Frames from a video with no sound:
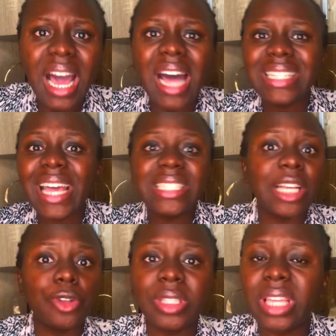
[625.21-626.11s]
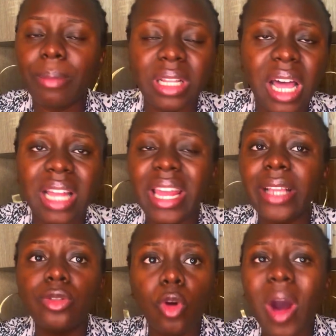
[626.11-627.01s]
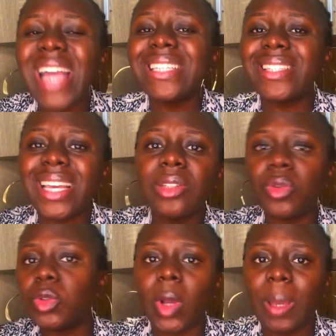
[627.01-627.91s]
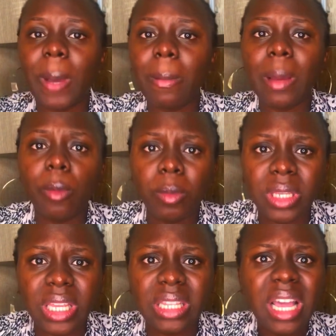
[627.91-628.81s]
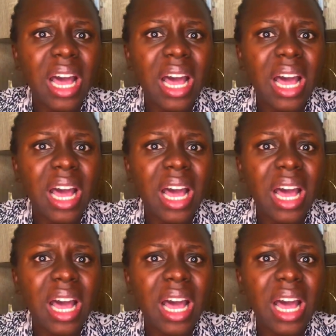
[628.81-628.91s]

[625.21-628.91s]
And Kaisha just came at her and like, no, I said don't talk about my mom again.